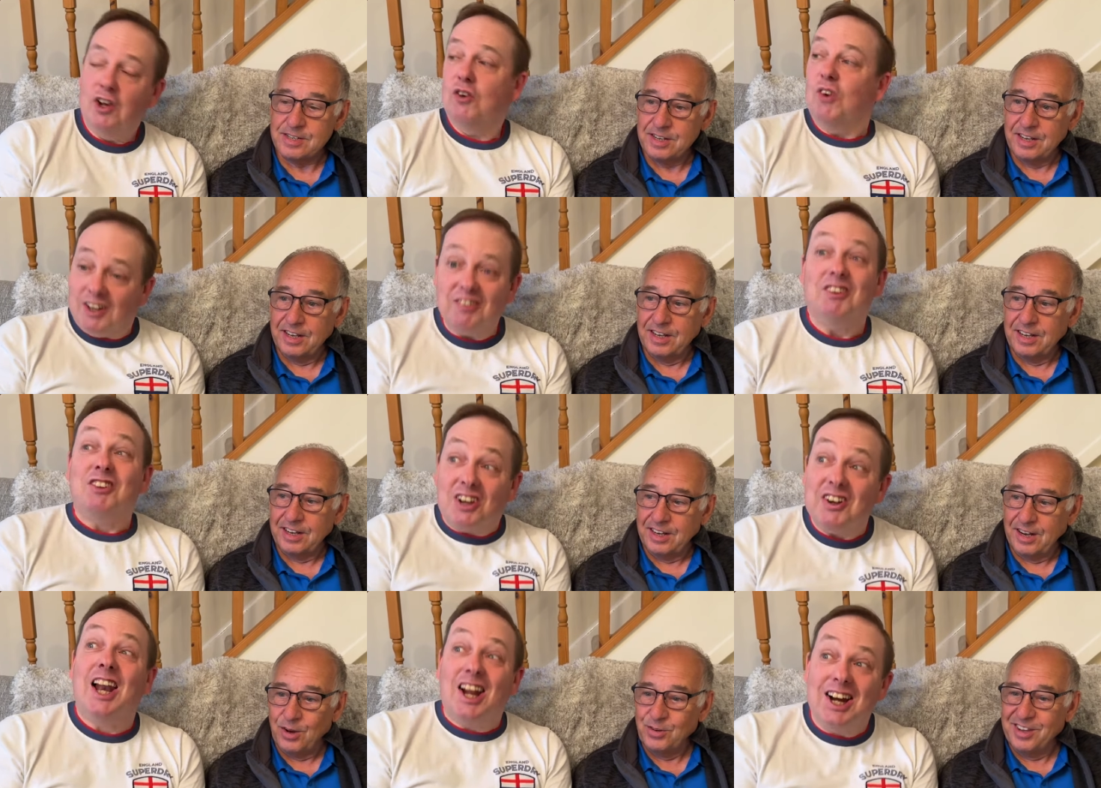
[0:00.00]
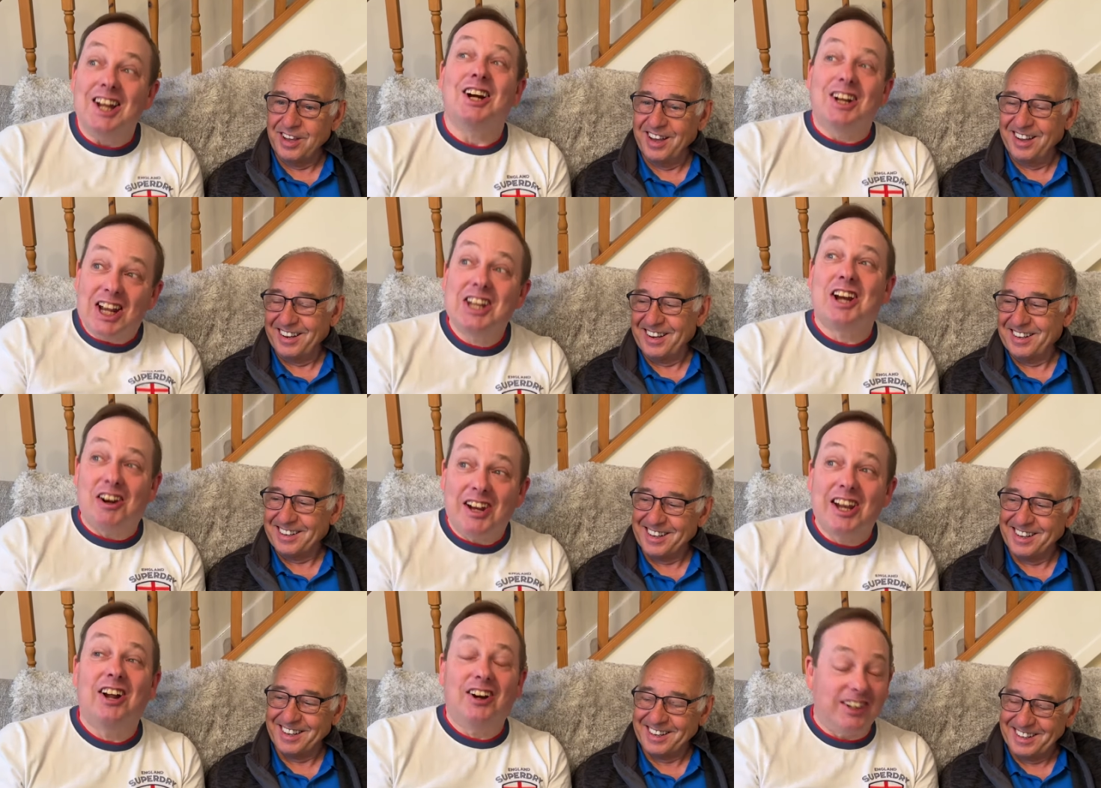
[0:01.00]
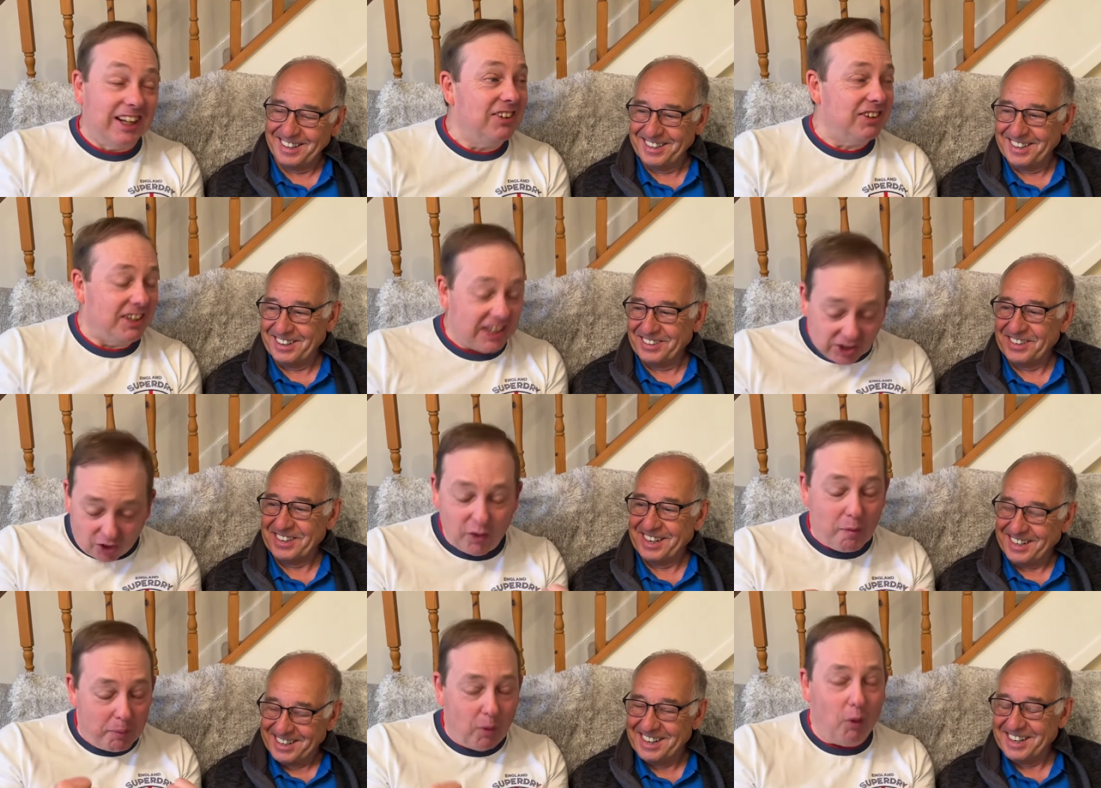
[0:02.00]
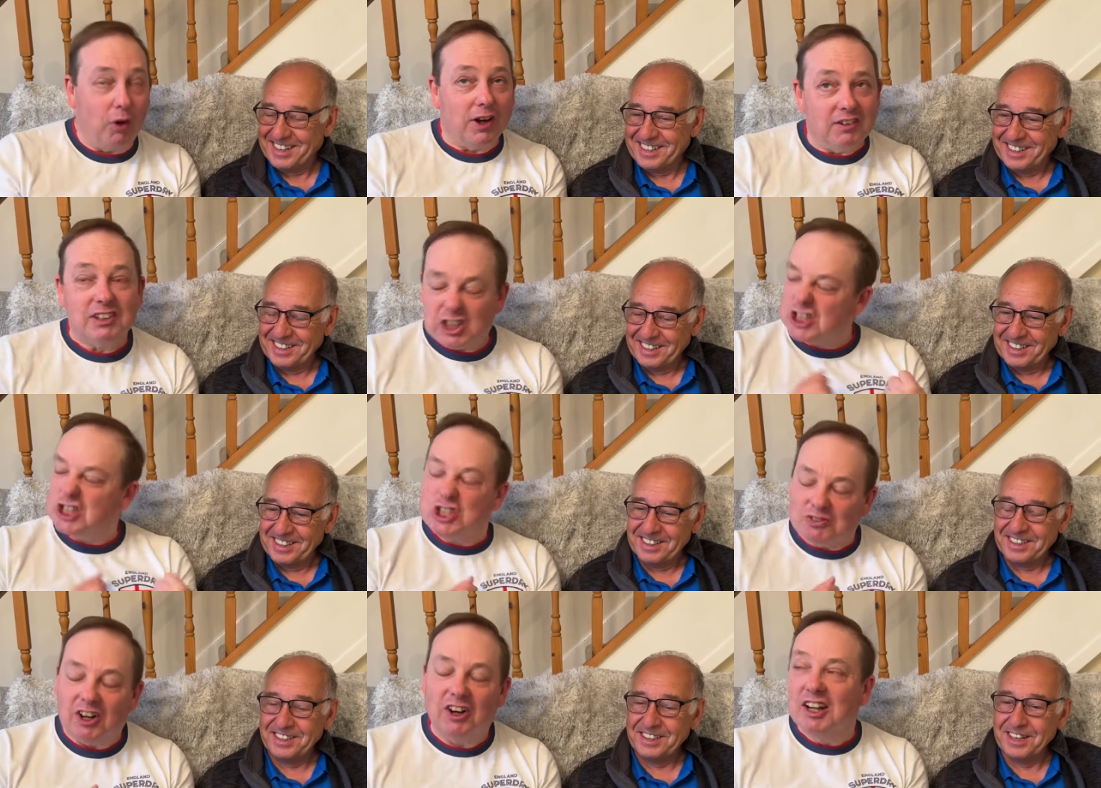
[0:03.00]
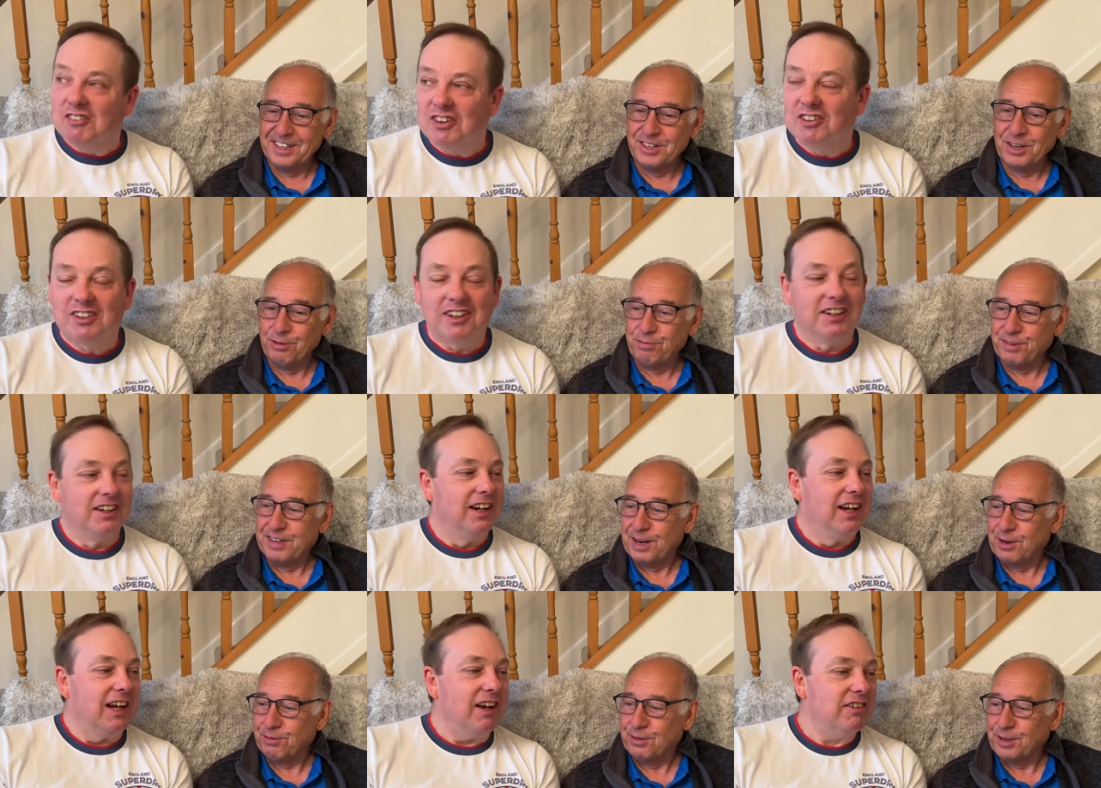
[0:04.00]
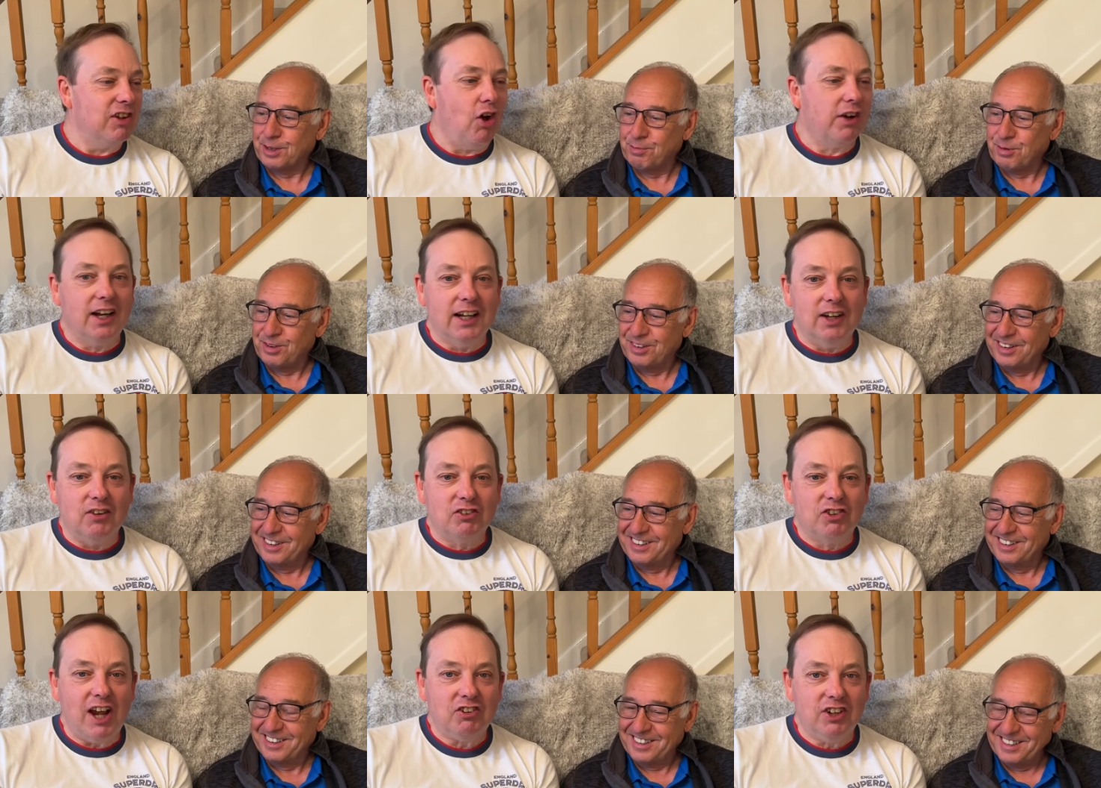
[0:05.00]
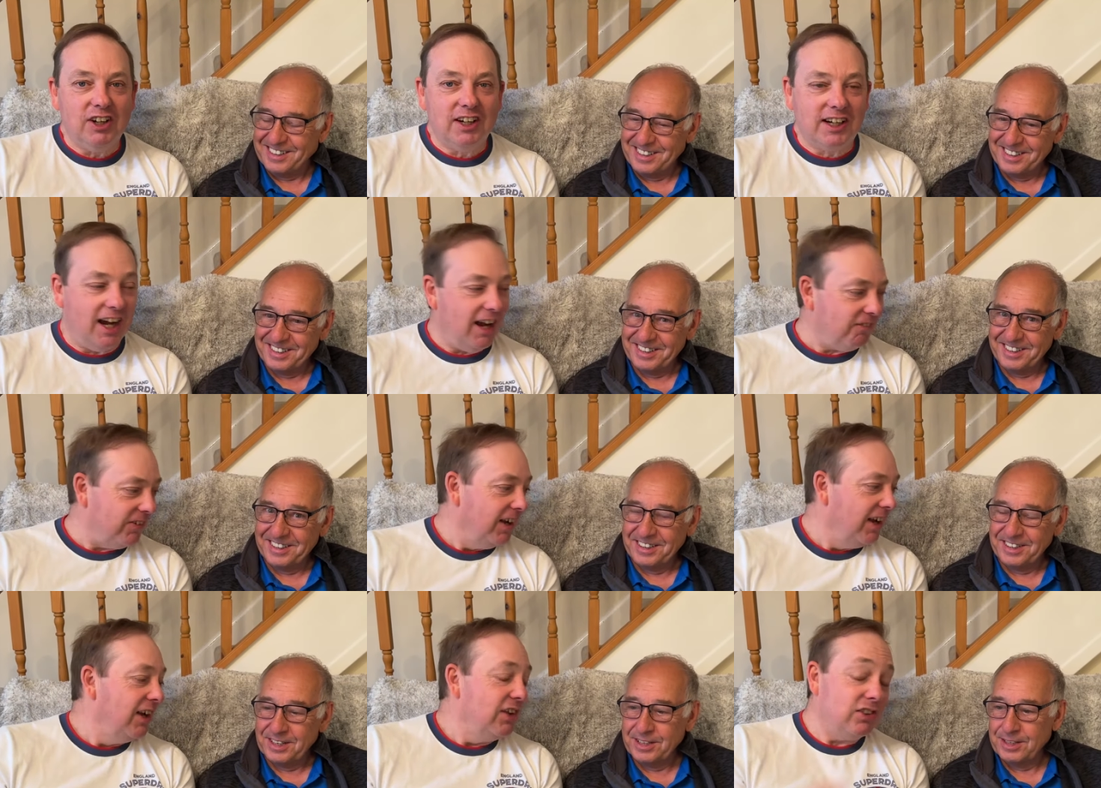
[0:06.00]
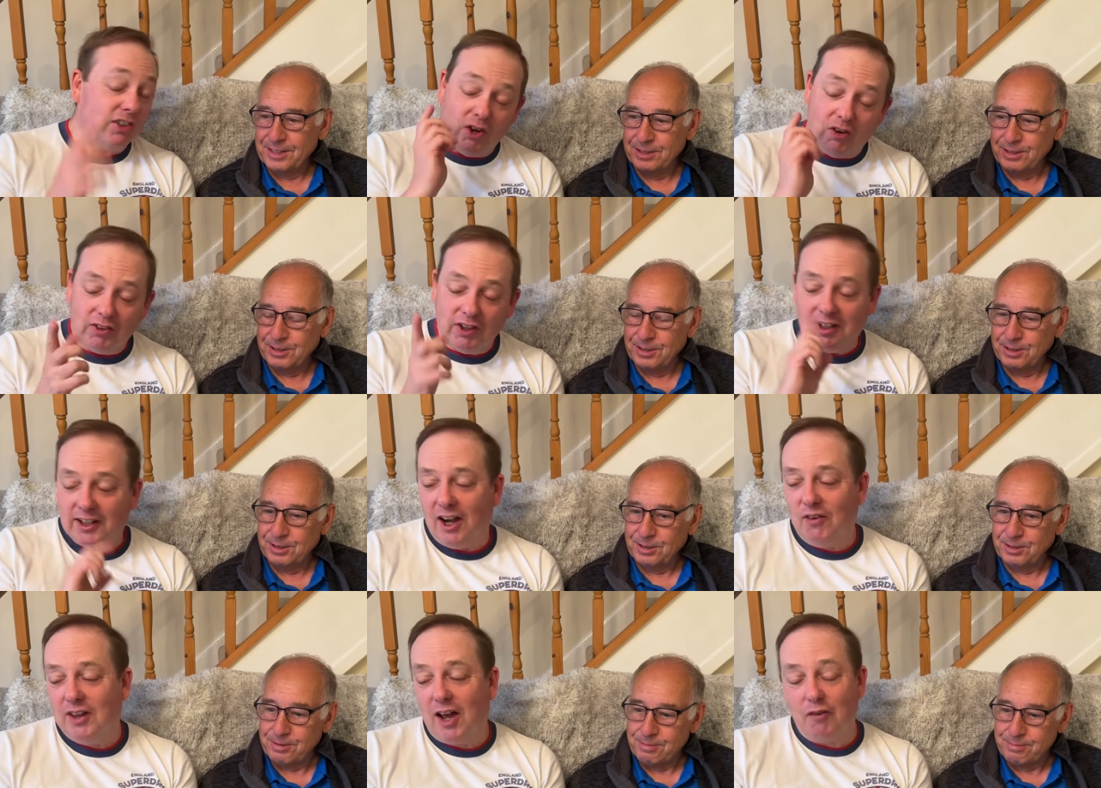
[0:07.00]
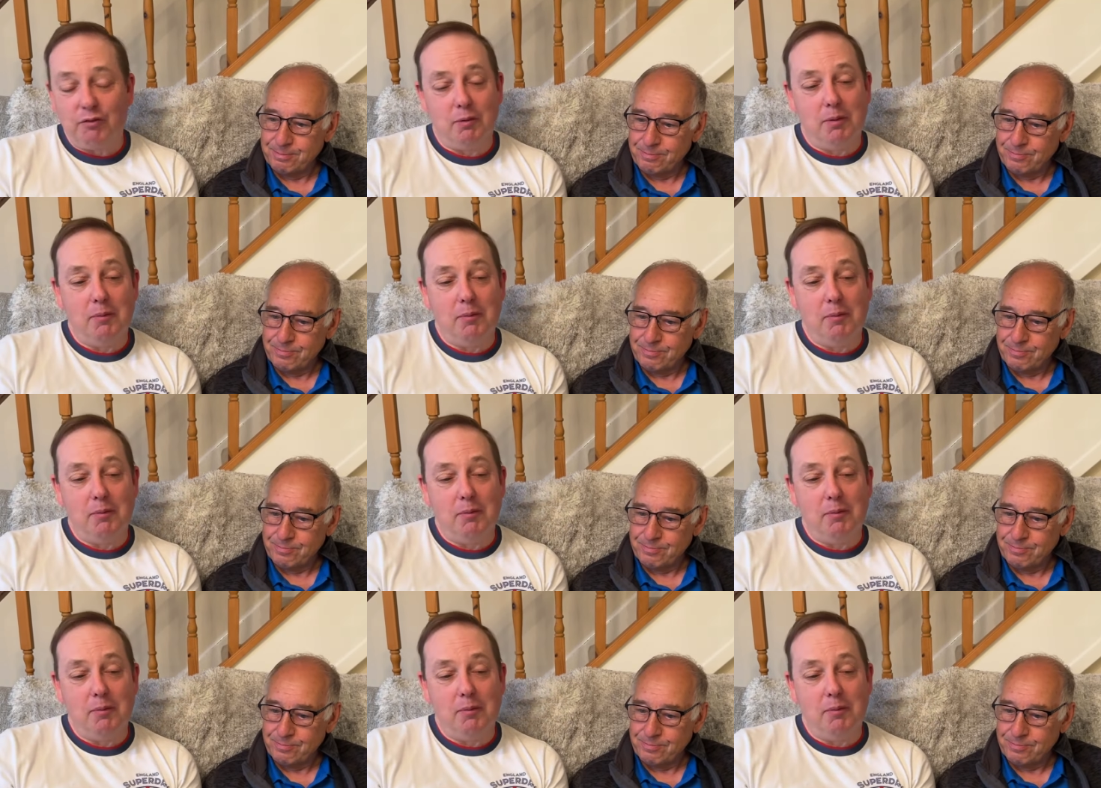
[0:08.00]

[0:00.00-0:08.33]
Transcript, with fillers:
Speaker 1: when he was going, oh, like, when he's going yeah. like this and he got the ball yeah. and he was like, come on. Thank he was, God for that. i it was like ball. a little Cheshire cat. Yeah. So I'm going to go with that for my